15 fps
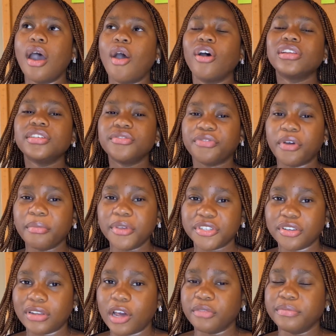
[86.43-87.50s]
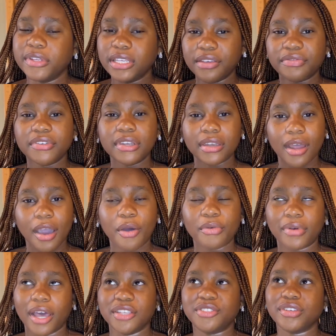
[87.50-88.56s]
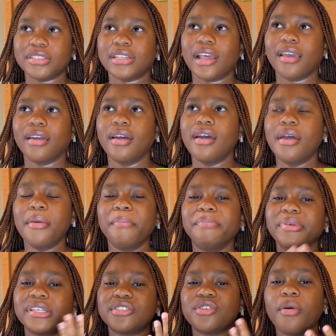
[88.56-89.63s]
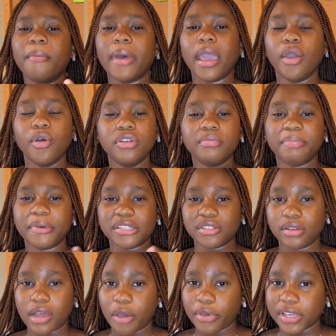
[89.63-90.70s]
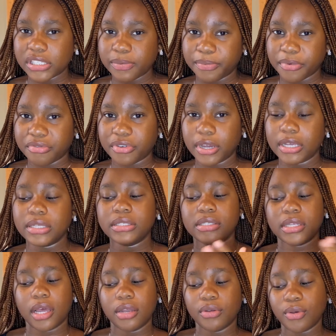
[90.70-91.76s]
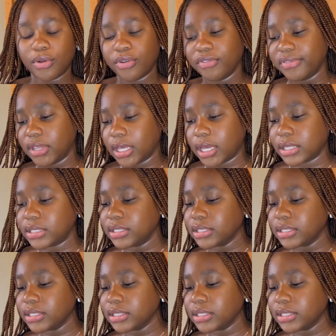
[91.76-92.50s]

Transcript: all the information i'll be giving now are just like based on my own personal experience and all of that